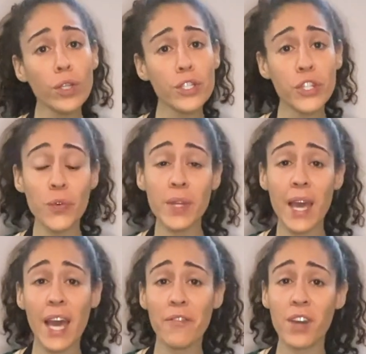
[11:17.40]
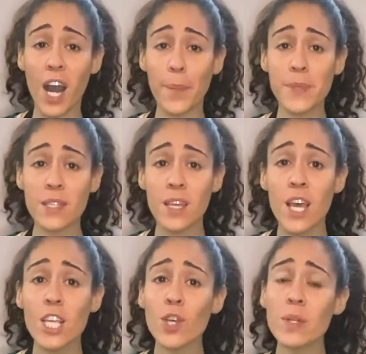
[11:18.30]
is 2.5 cups.
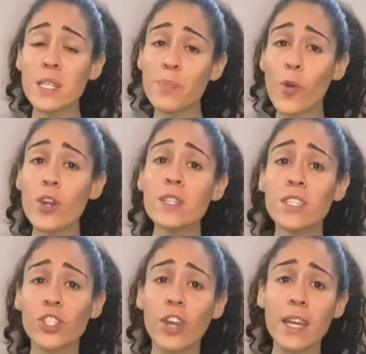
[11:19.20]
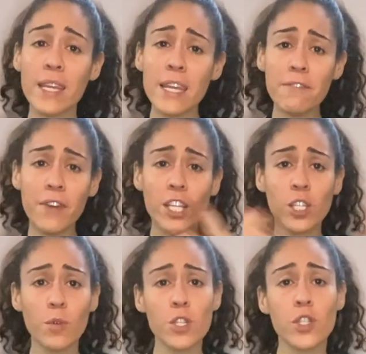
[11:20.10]
So it's important to try to eat
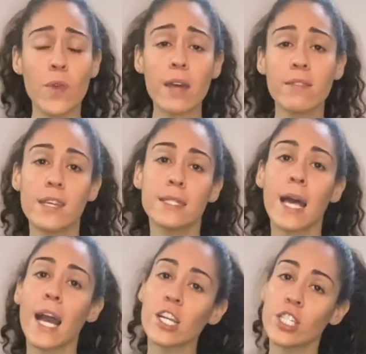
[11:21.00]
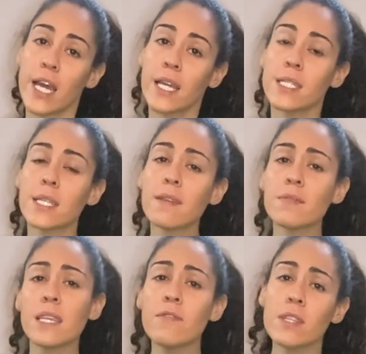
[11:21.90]
vegetables throughout the entire day instead of
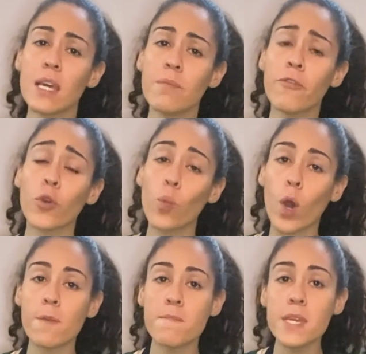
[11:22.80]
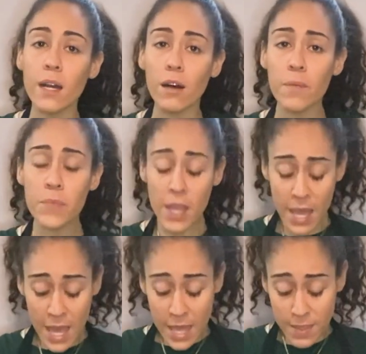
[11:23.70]
saving them for one meal.
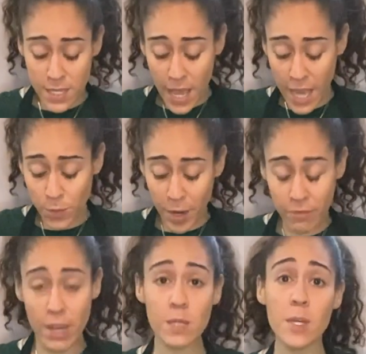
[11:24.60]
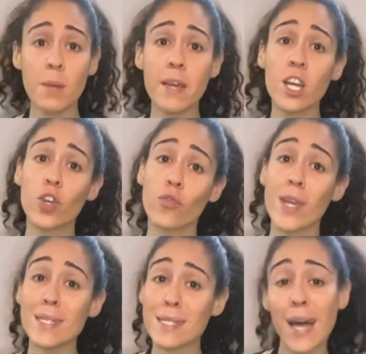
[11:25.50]
This hash brown recipe can make a
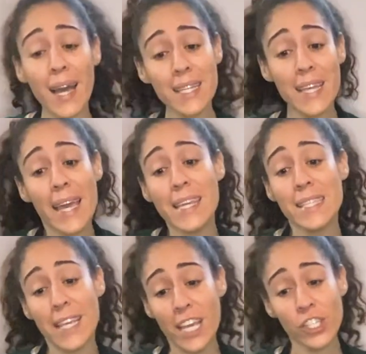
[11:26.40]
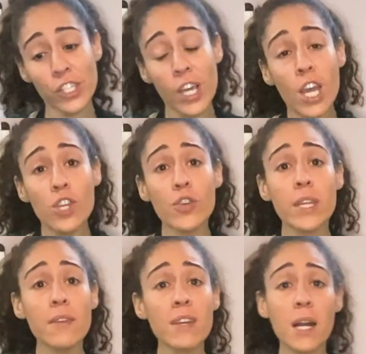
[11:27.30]
great side to any dish. You can
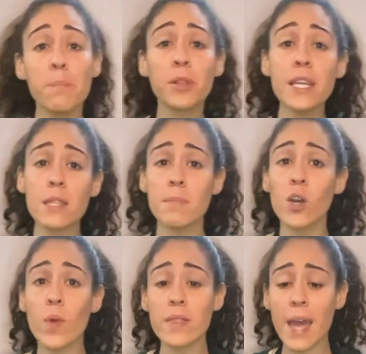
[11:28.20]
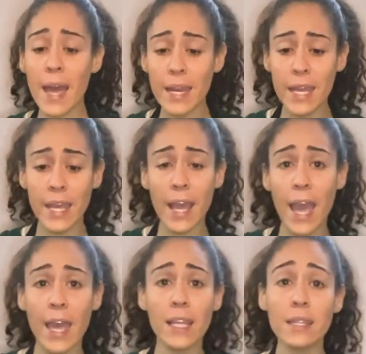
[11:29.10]
even complete the meal with adding
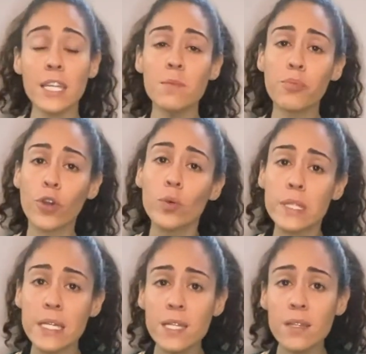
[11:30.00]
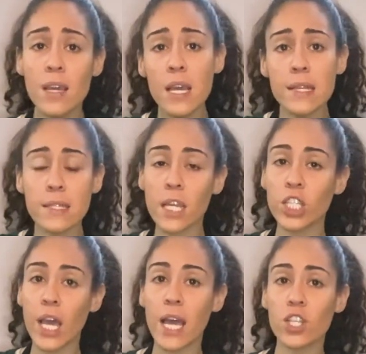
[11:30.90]
a lean protein such
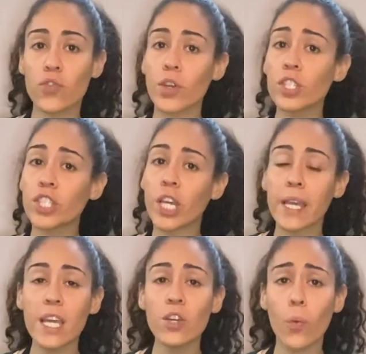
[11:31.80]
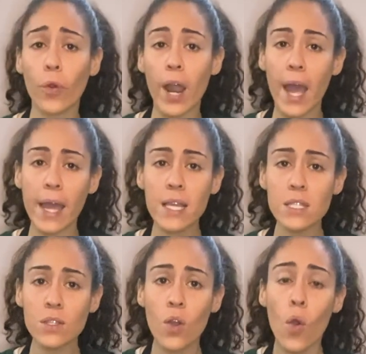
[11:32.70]
as grilled chicken or
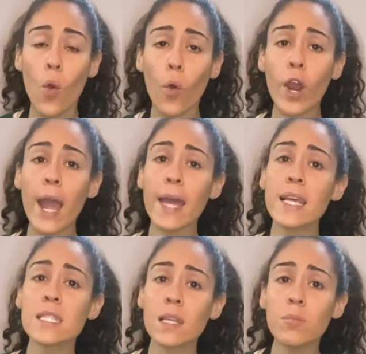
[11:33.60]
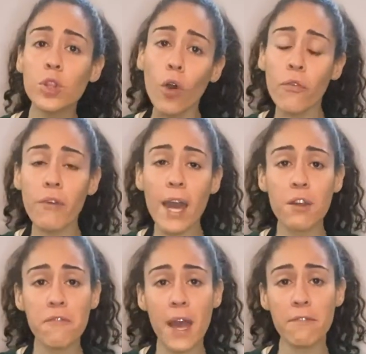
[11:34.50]
eggs, or adding some low-fat
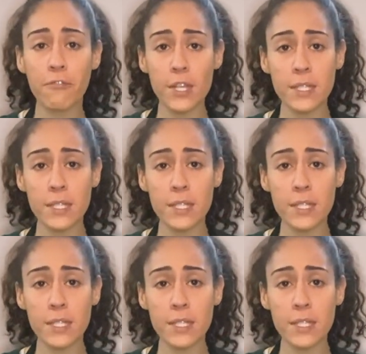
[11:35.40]
or fat-free